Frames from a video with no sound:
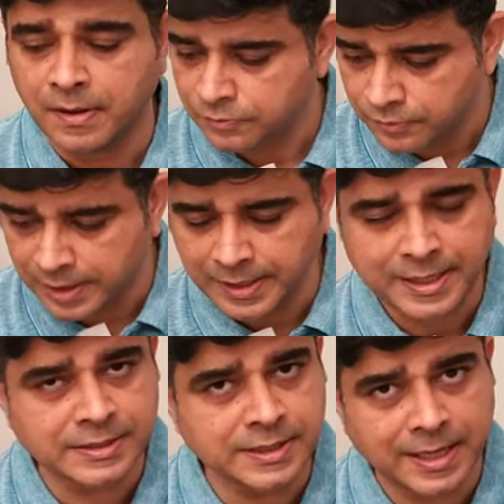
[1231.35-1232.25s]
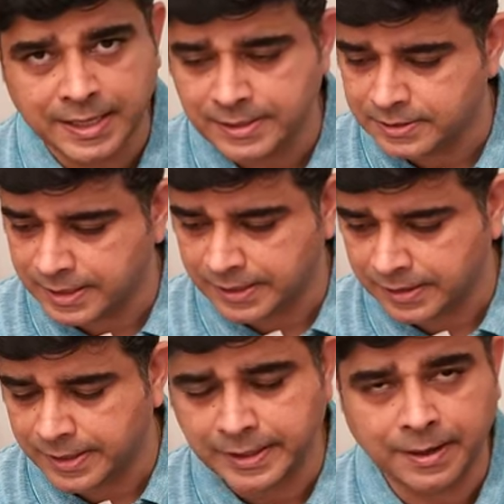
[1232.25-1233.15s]
Really nice guy, he's taking the
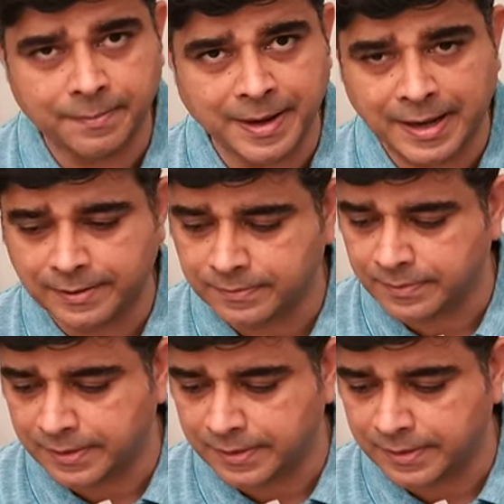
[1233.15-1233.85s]
guitar back.